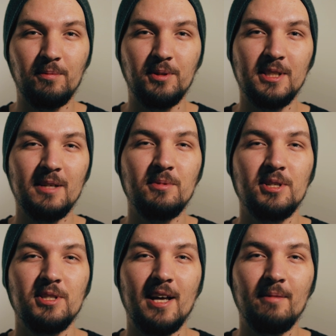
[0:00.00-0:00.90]
up these
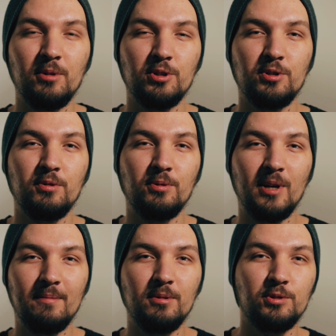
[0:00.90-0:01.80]
images, I'm going to show you
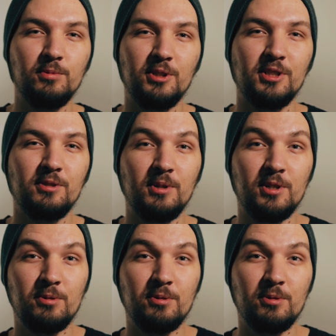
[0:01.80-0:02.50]
labels which is which.